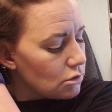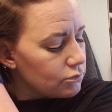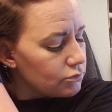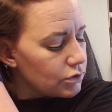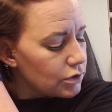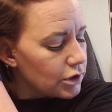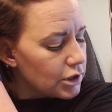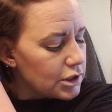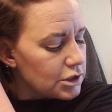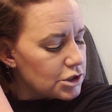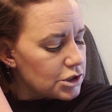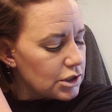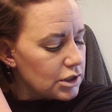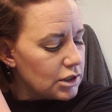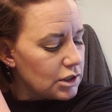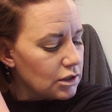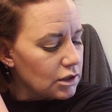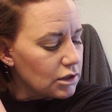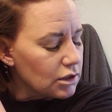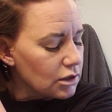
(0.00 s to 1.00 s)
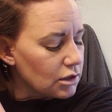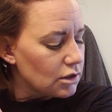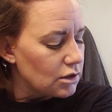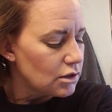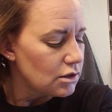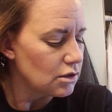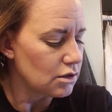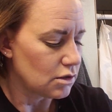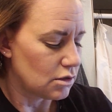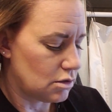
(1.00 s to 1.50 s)
for each ear,
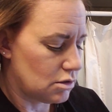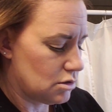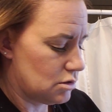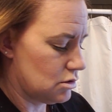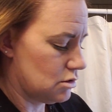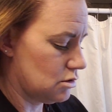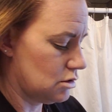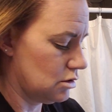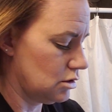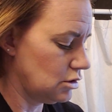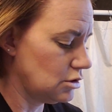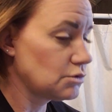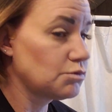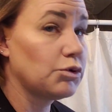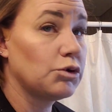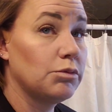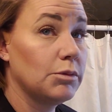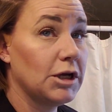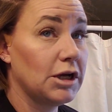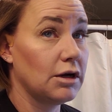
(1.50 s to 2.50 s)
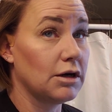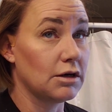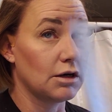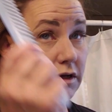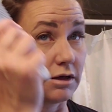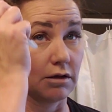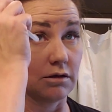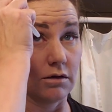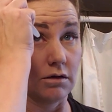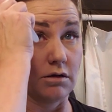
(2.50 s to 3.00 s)
I just pull my hair
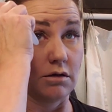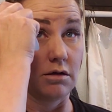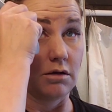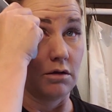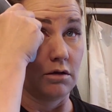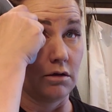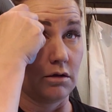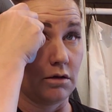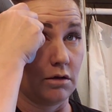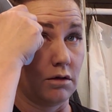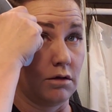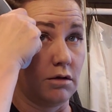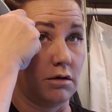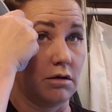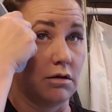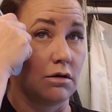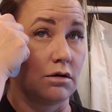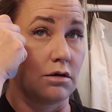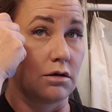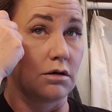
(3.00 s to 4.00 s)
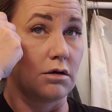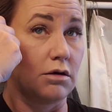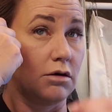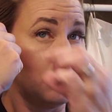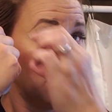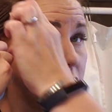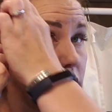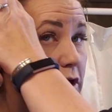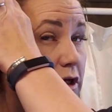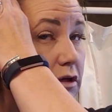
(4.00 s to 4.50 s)
down,
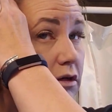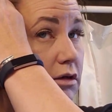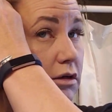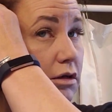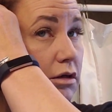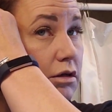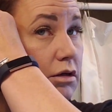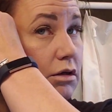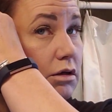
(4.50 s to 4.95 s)
comb it,